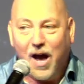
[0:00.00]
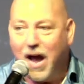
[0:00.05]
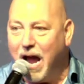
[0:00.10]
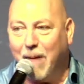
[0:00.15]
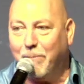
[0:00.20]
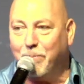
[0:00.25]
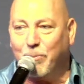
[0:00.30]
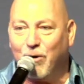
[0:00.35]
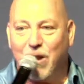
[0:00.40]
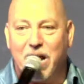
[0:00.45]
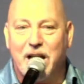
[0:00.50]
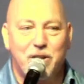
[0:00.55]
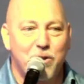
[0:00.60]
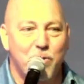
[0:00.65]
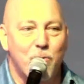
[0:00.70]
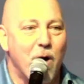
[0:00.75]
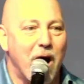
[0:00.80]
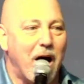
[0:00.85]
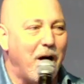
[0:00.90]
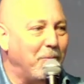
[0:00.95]
our brand
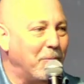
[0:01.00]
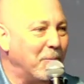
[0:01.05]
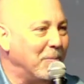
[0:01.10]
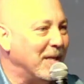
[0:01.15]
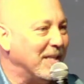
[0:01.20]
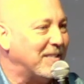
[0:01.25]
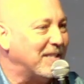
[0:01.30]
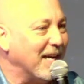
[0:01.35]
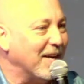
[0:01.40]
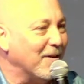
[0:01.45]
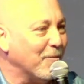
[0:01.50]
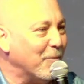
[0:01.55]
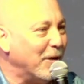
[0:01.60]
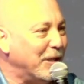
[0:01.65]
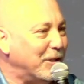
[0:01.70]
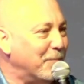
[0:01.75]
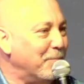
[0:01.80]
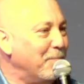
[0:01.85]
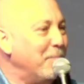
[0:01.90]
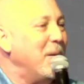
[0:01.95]
new album that's going to
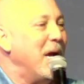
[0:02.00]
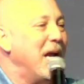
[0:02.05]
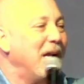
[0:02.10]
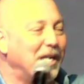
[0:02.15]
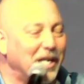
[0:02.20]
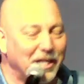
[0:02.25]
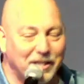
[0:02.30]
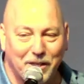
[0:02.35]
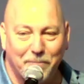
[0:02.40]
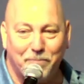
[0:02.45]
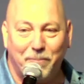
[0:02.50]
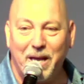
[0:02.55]
reach millions of